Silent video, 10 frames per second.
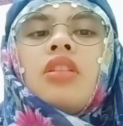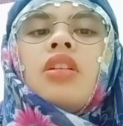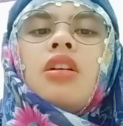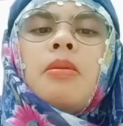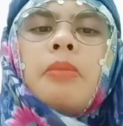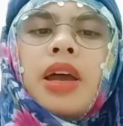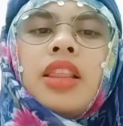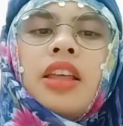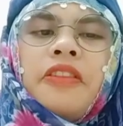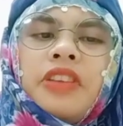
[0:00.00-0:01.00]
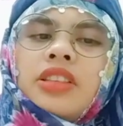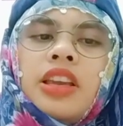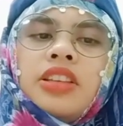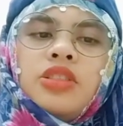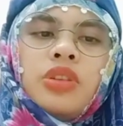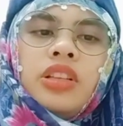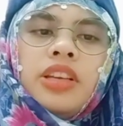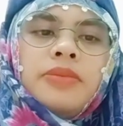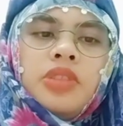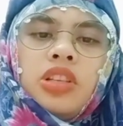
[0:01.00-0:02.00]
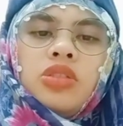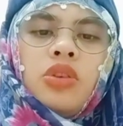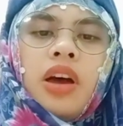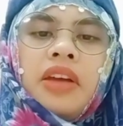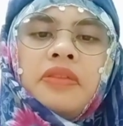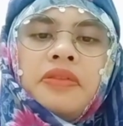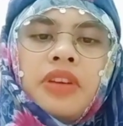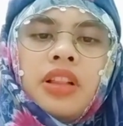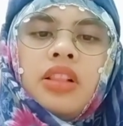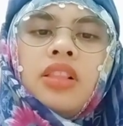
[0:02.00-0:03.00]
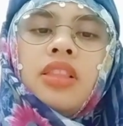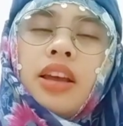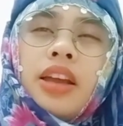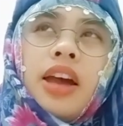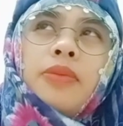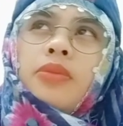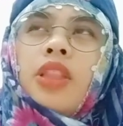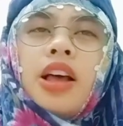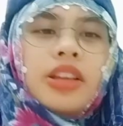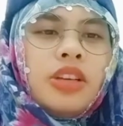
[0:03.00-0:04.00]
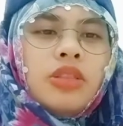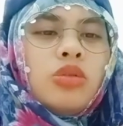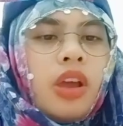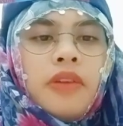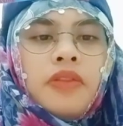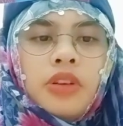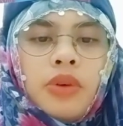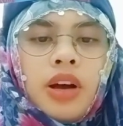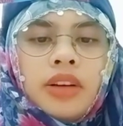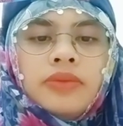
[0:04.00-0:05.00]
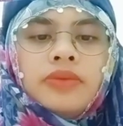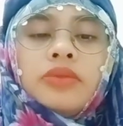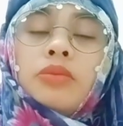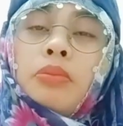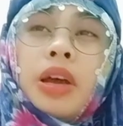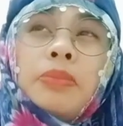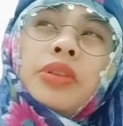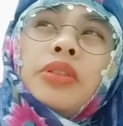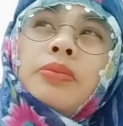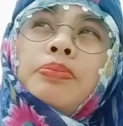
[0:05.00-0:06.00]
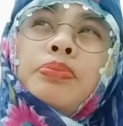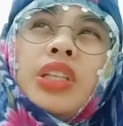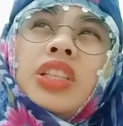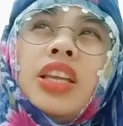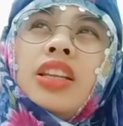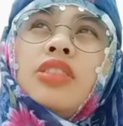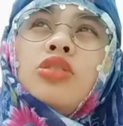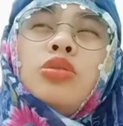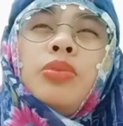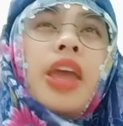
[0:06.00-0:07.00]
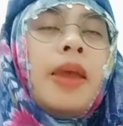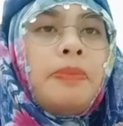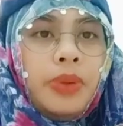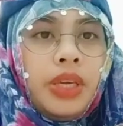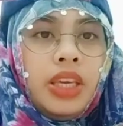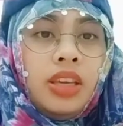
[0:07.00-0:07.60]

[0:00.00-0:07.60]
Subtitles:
my life is actually empty, so I feel like I'm lying to everyone by pretending to be happy